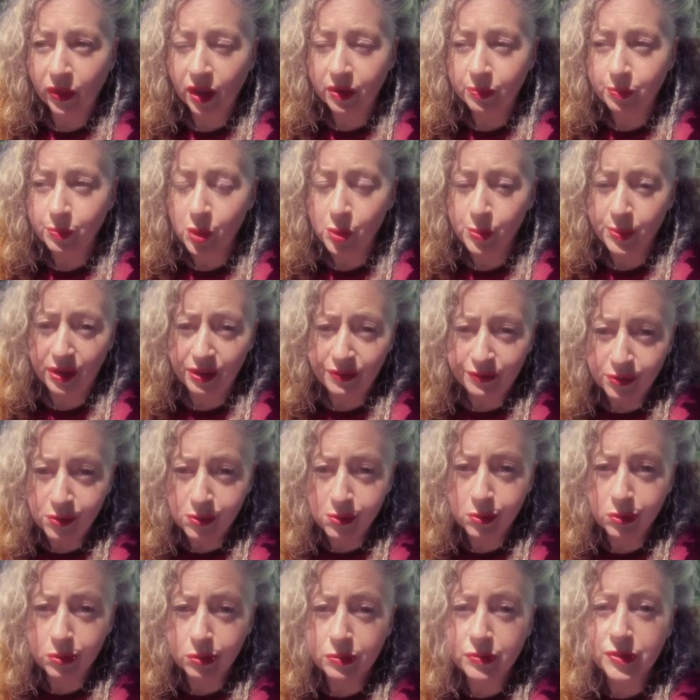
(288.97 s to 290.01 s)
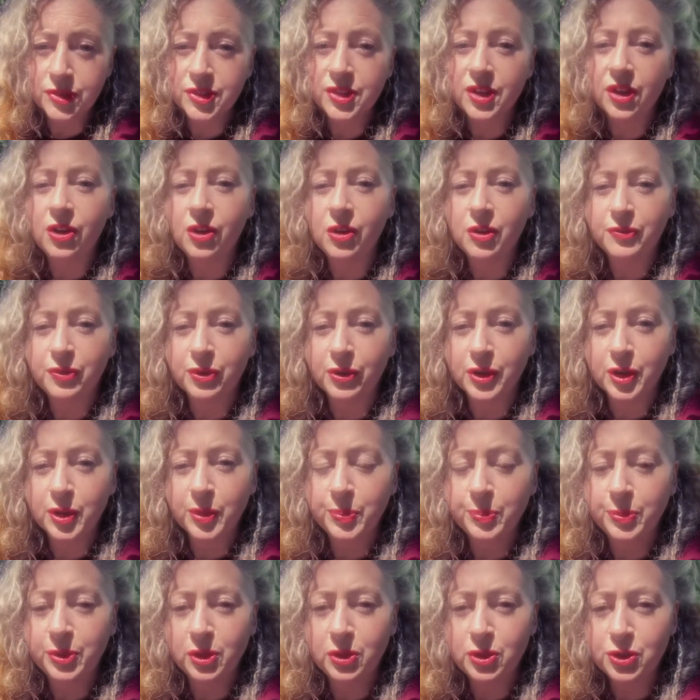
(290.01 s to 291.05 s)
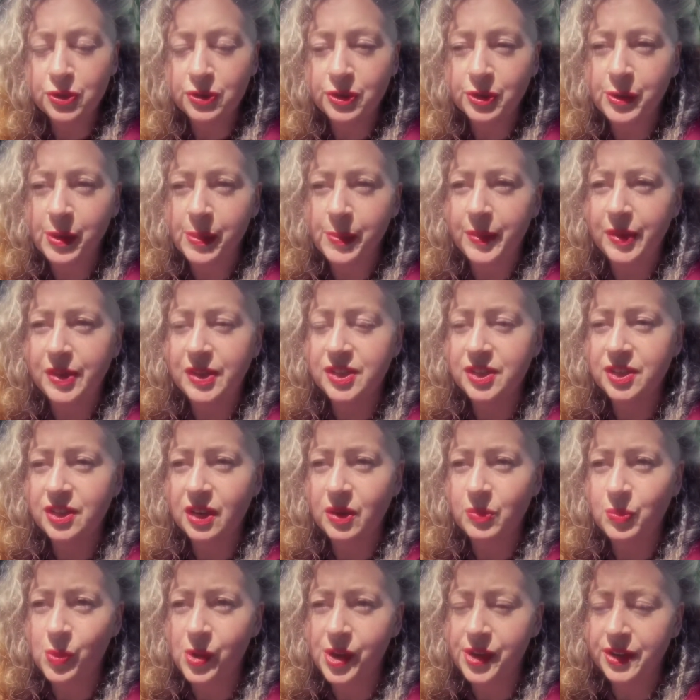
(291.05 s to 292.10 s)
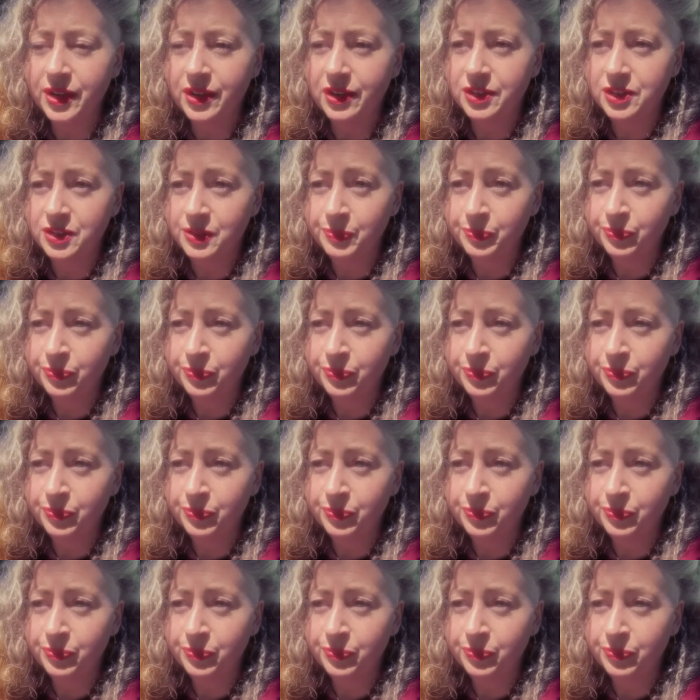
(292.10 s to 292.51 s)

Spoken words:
mobile phones, all of her computer equipment and whatnot.